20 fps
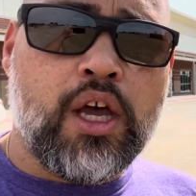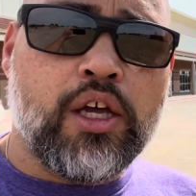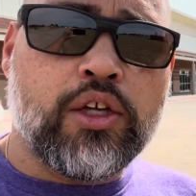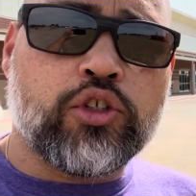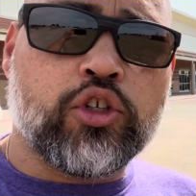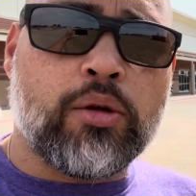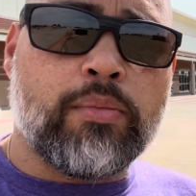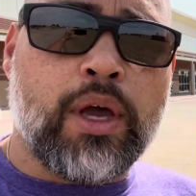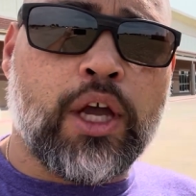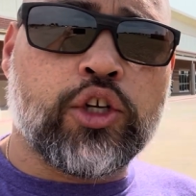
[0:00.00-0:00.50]

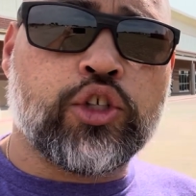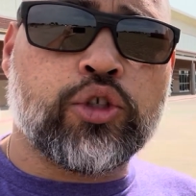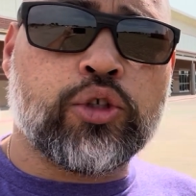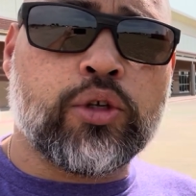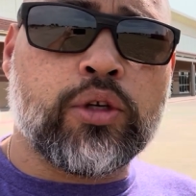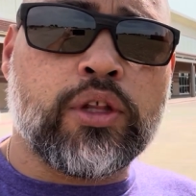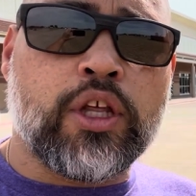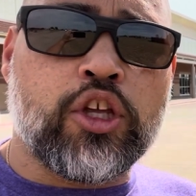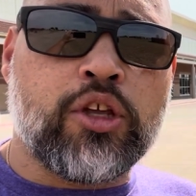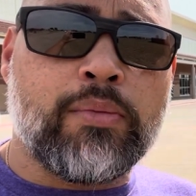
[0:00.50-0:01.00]
So make
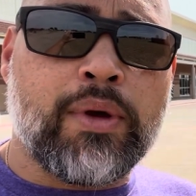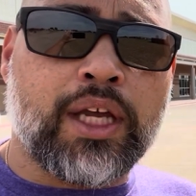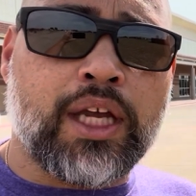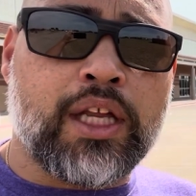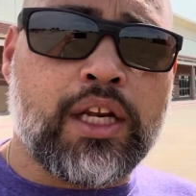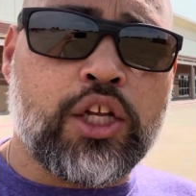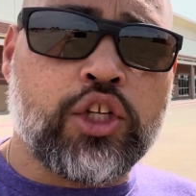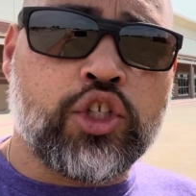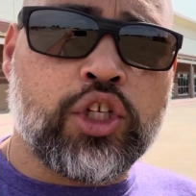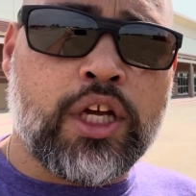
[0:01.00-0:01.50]
sure that you make
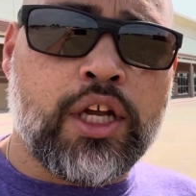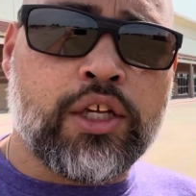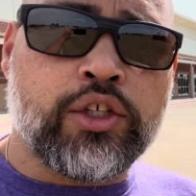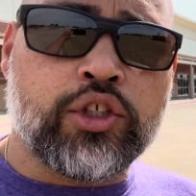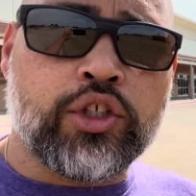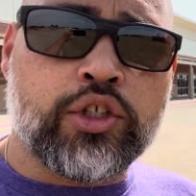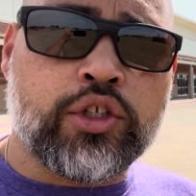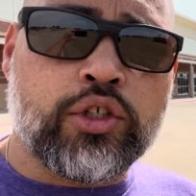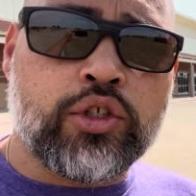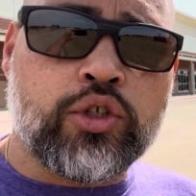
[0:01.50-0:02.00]
any
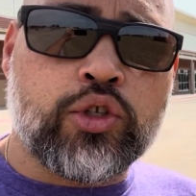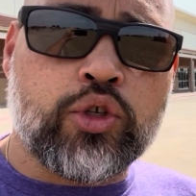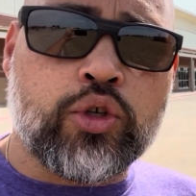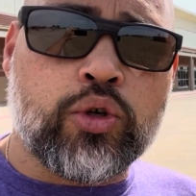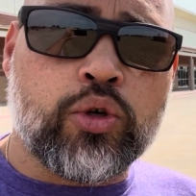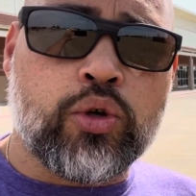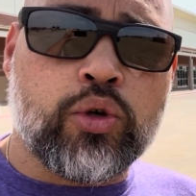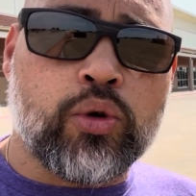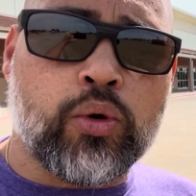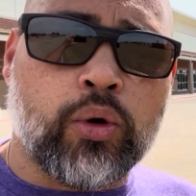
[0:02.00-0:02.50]
changes
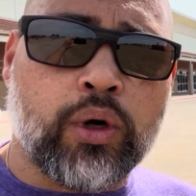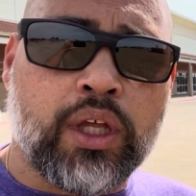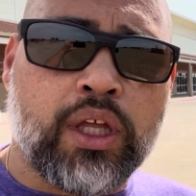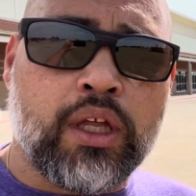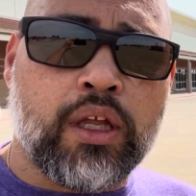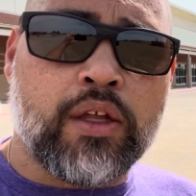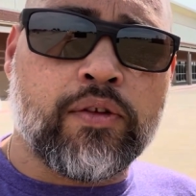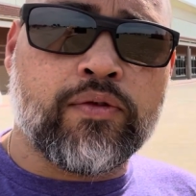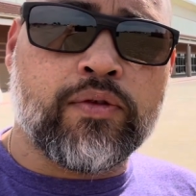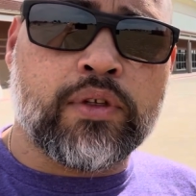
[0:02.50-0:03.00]
to your
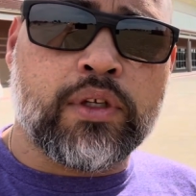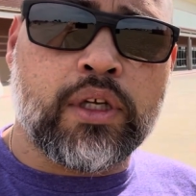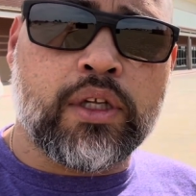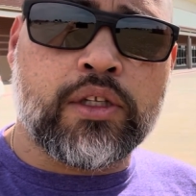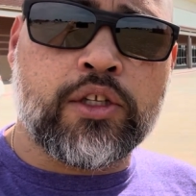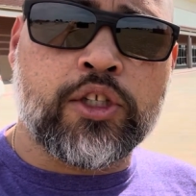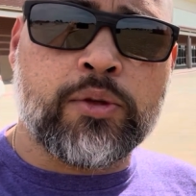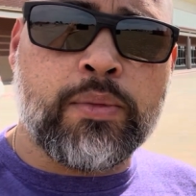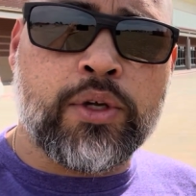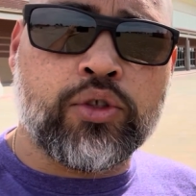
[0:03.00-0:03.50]
kid's
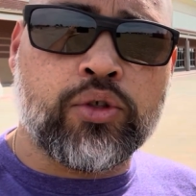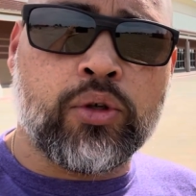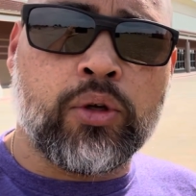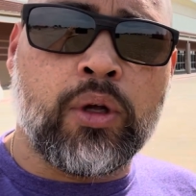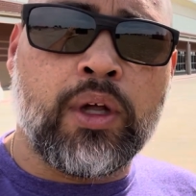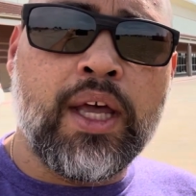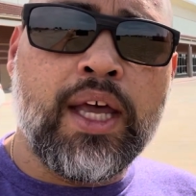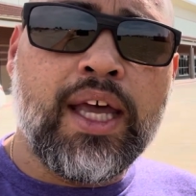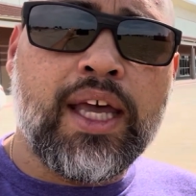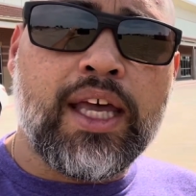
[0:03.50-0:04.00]

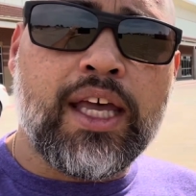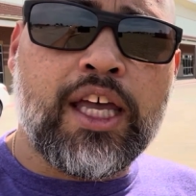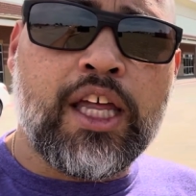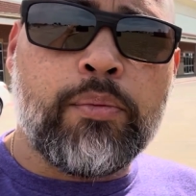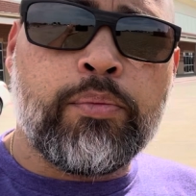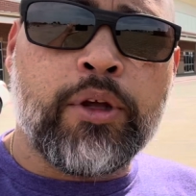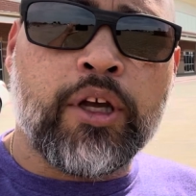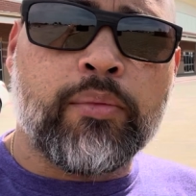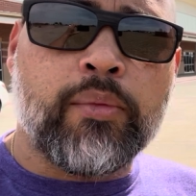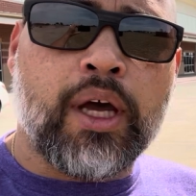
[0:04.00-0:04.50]
dismissal
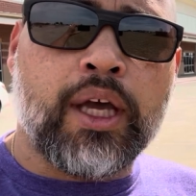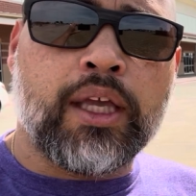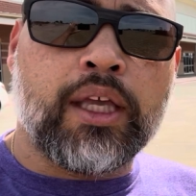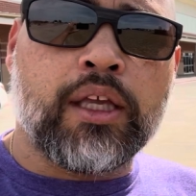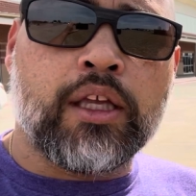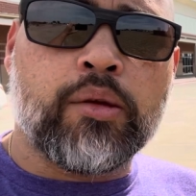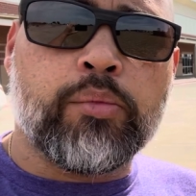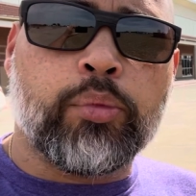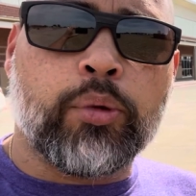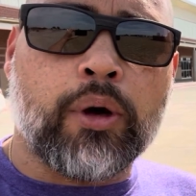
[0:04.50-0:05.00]
in Pick My
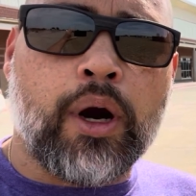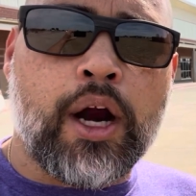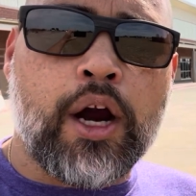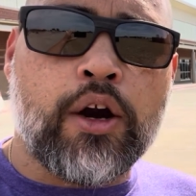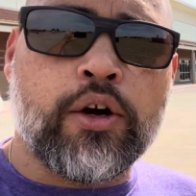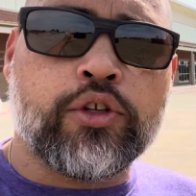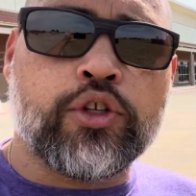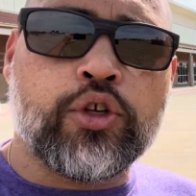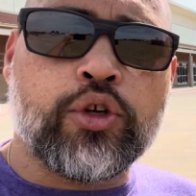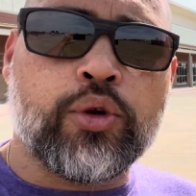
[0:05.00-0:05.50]
Kid
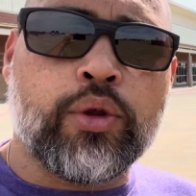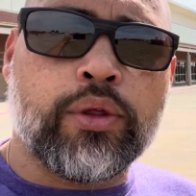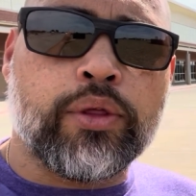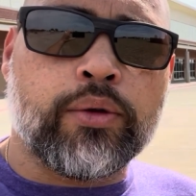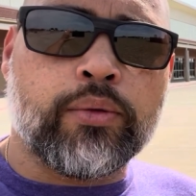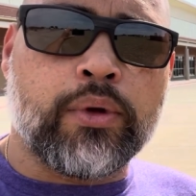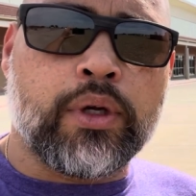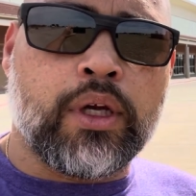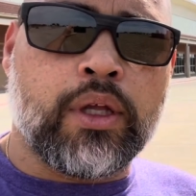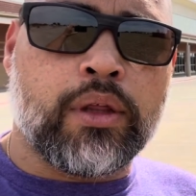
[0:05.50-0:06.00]
prior to
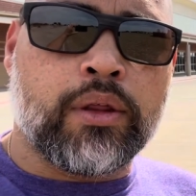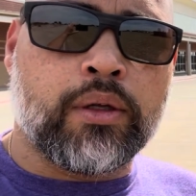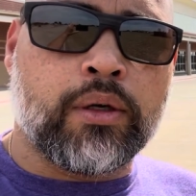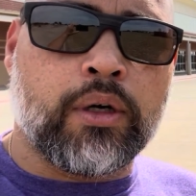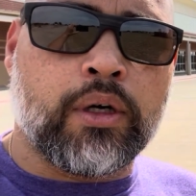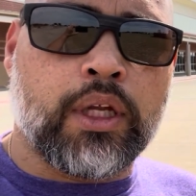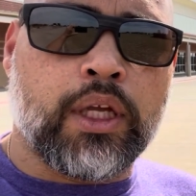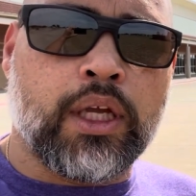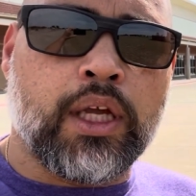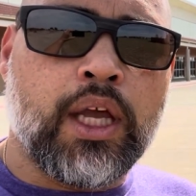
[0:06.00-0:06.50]

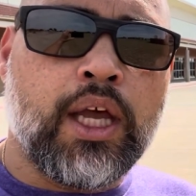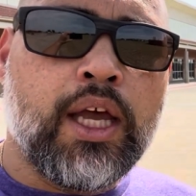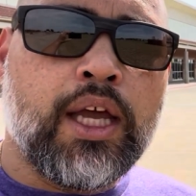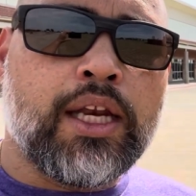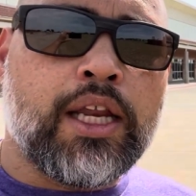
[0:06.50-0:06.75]
3:30.